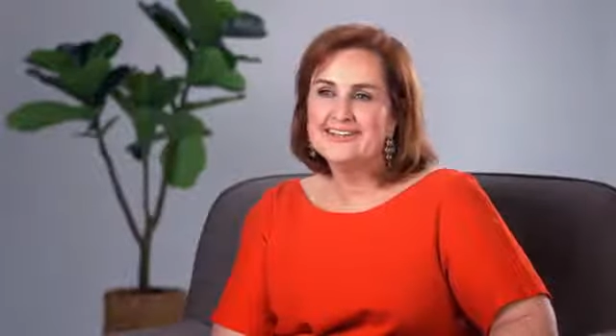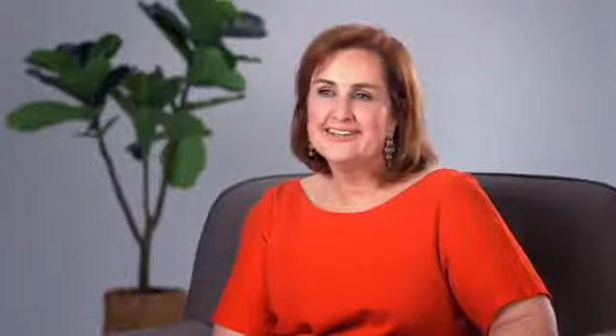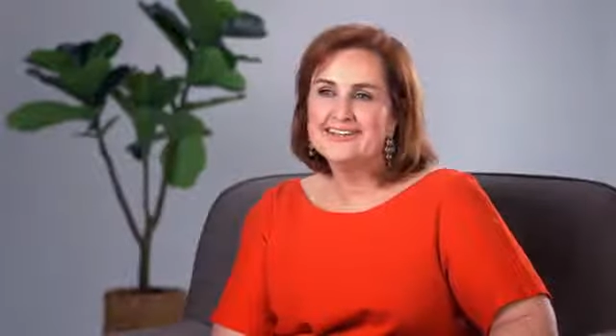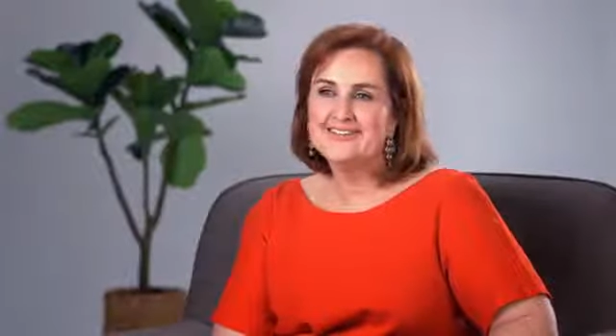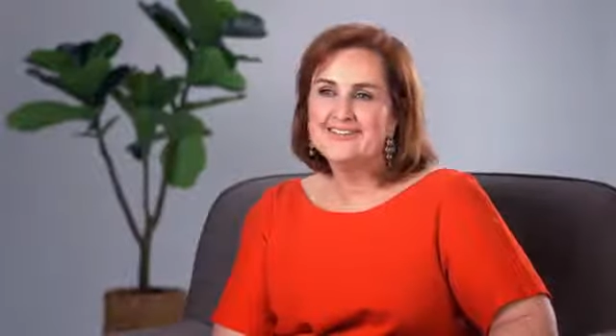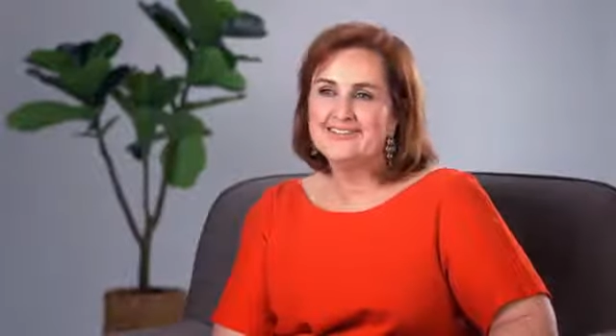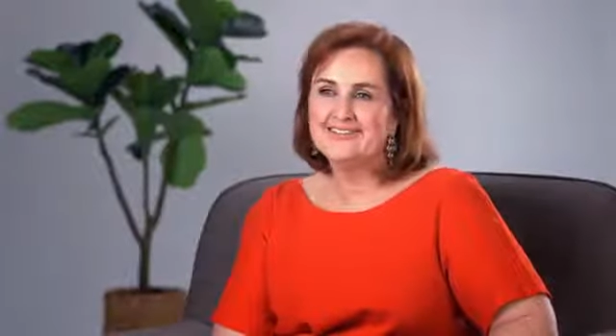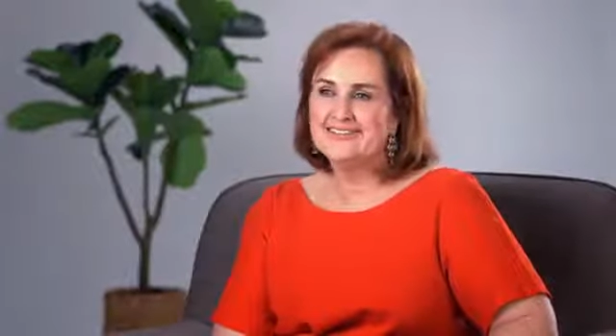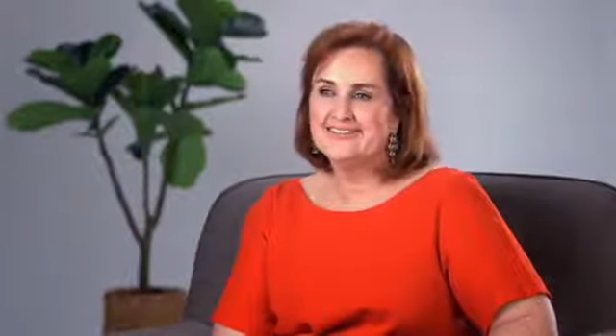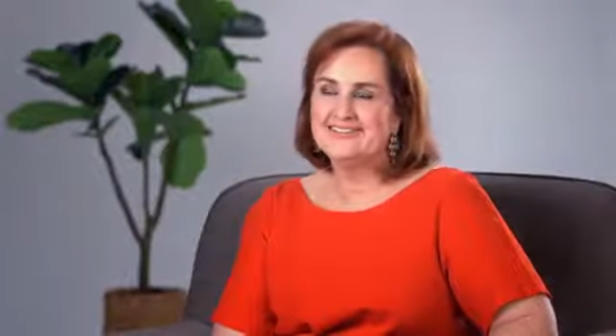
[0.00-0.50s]
and
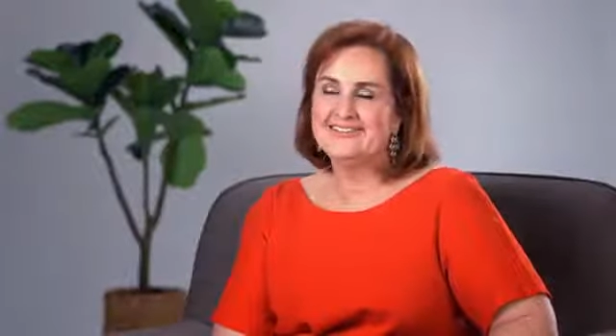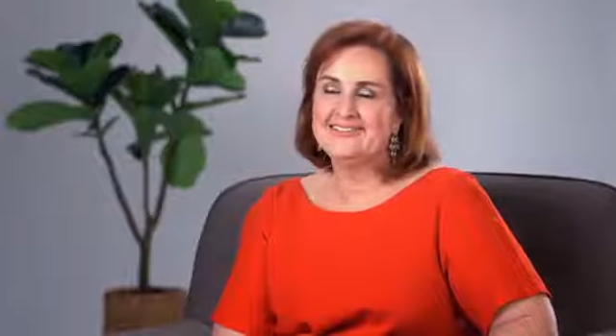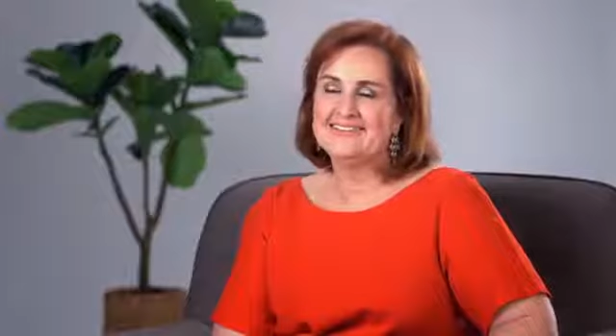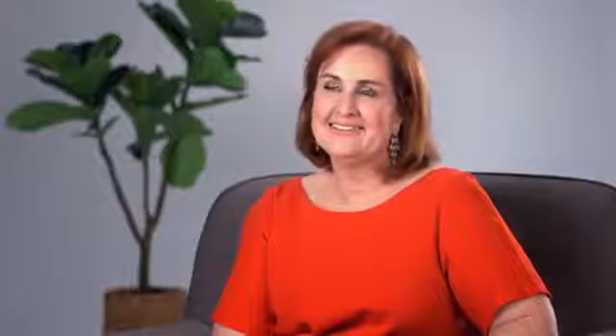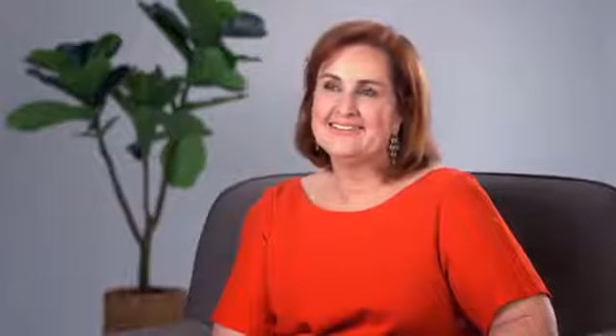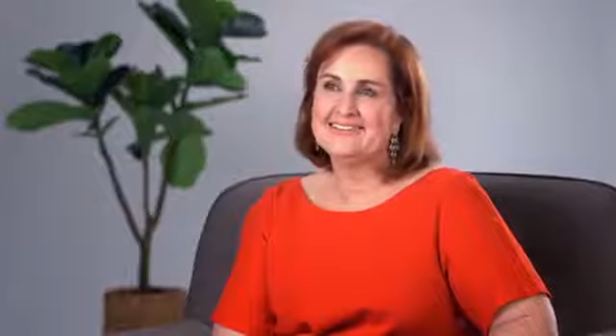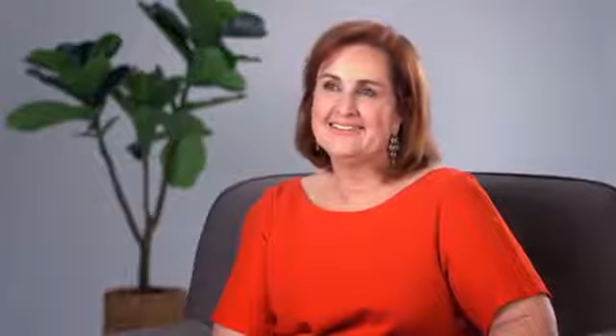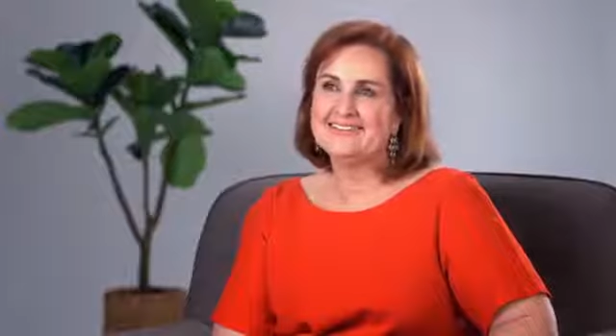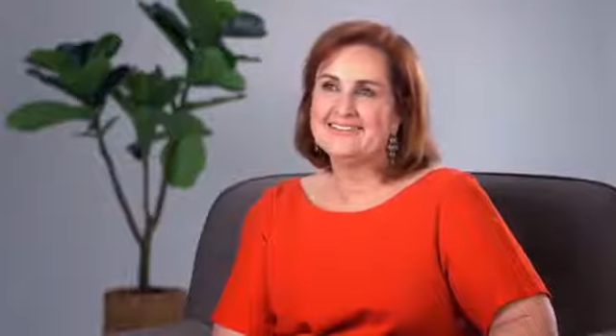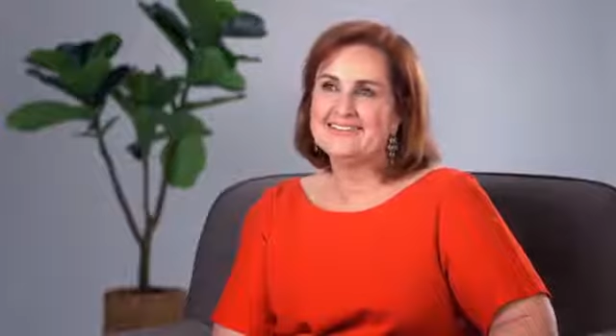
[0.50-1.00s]

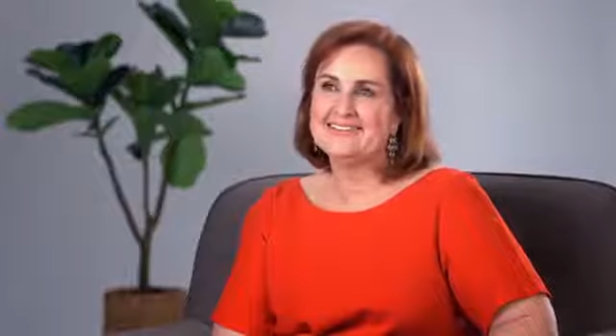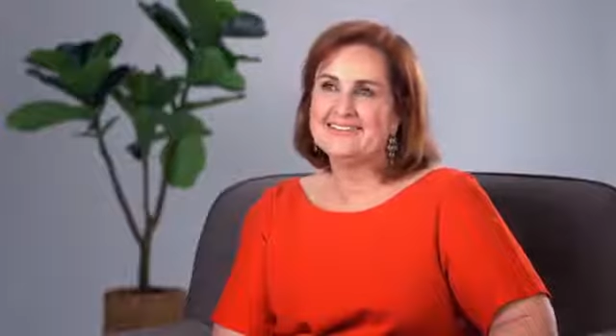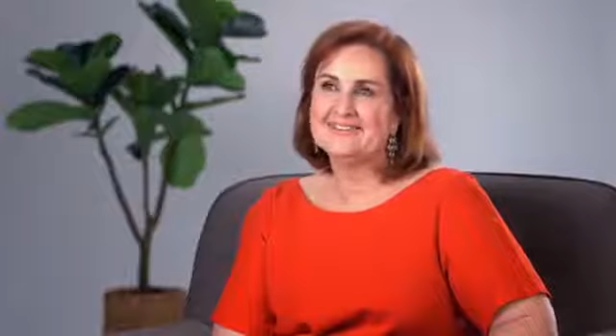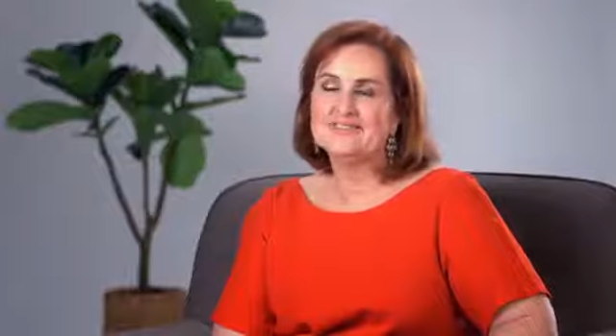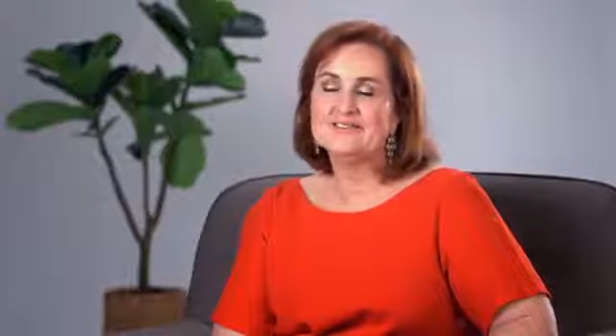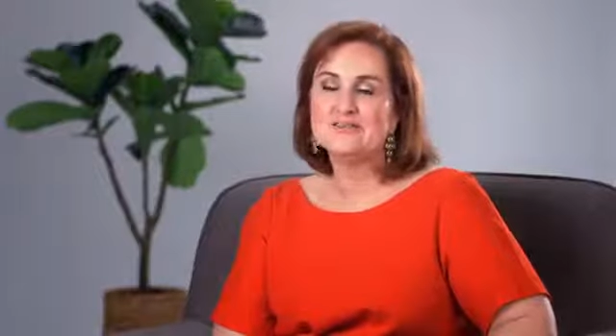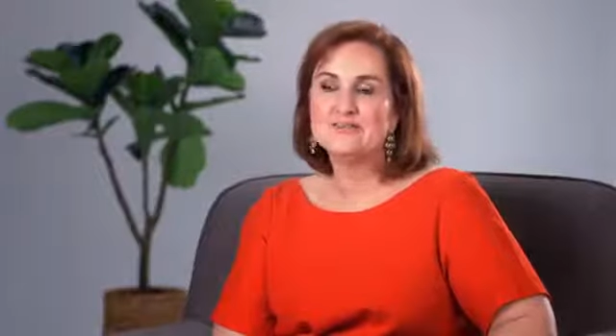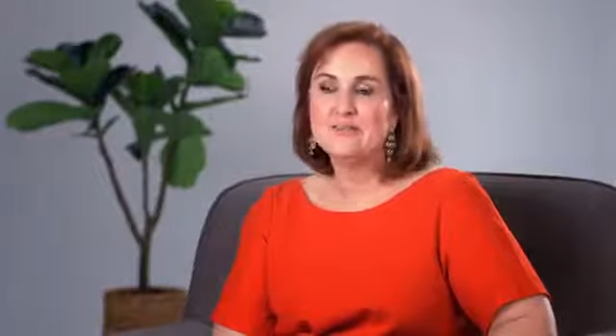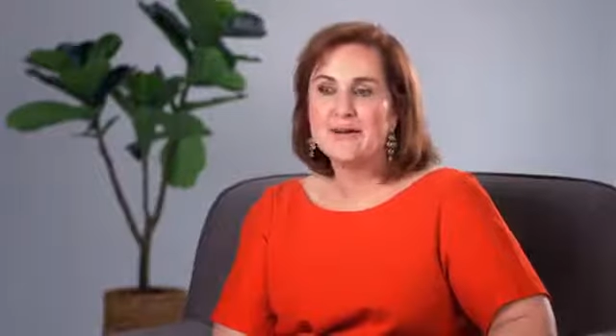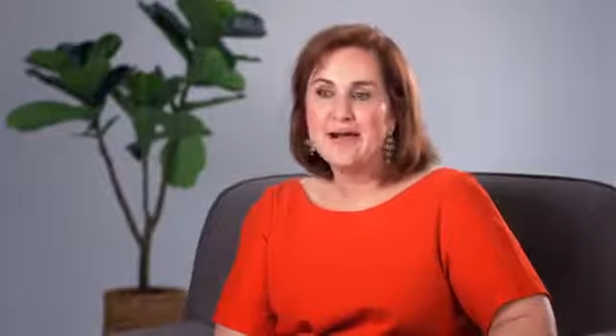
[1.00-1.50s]
it's
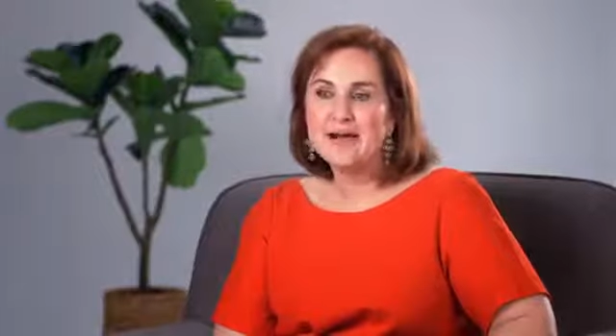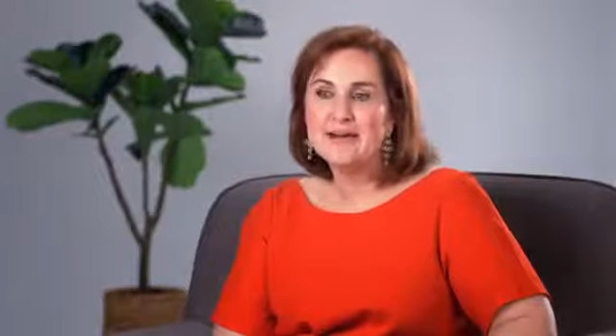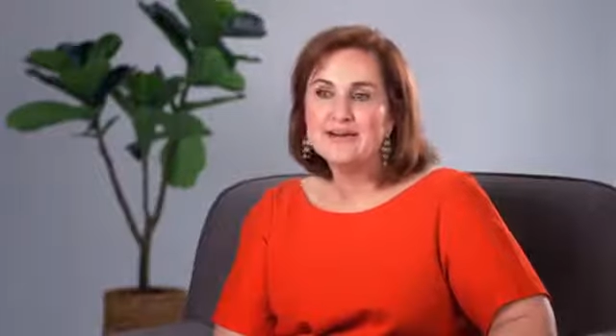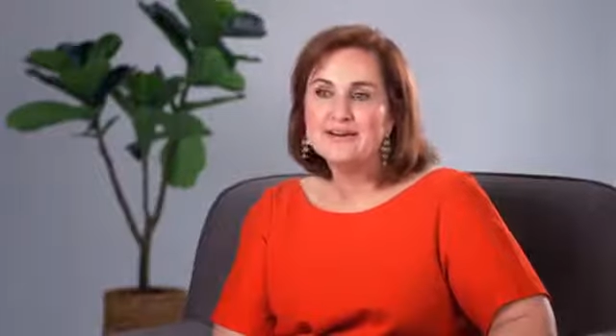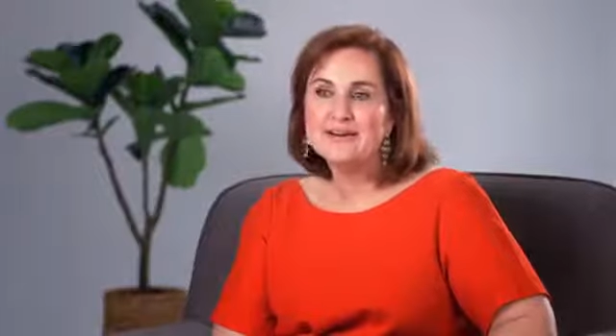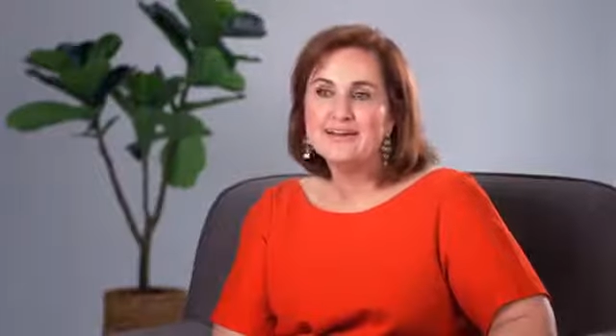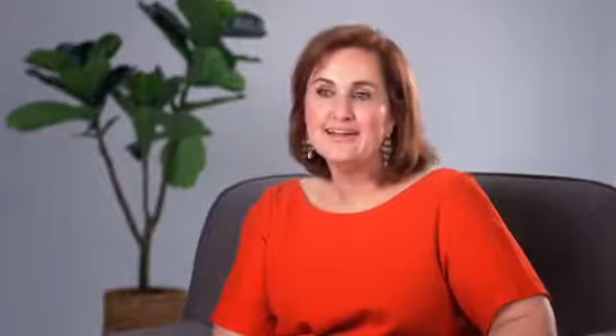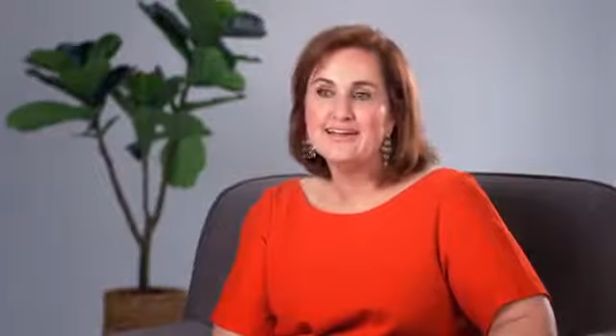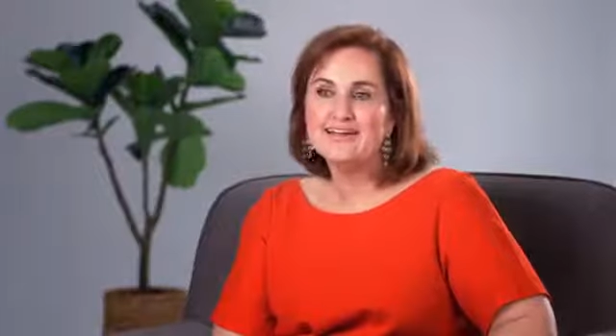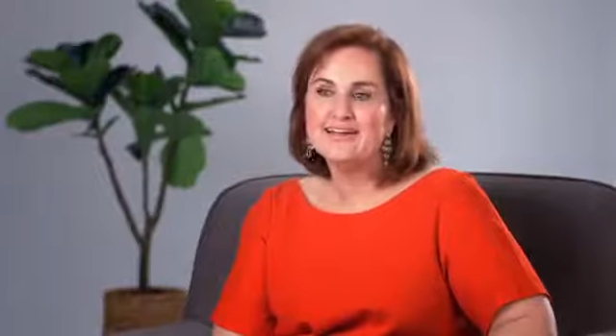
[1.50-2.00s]

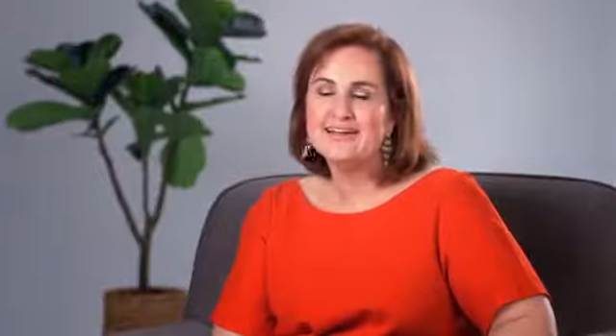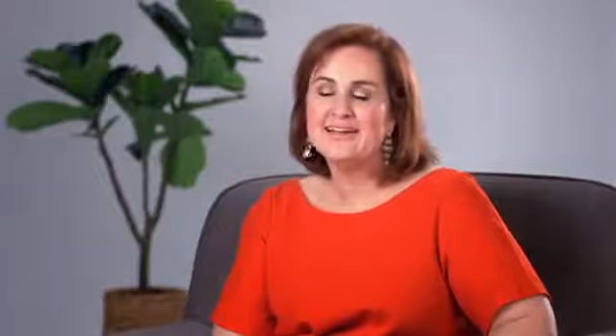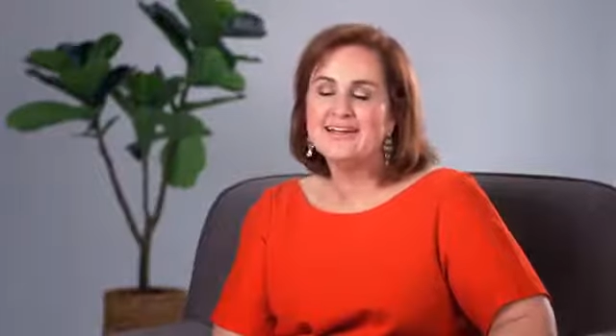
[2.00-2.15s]
inspiring,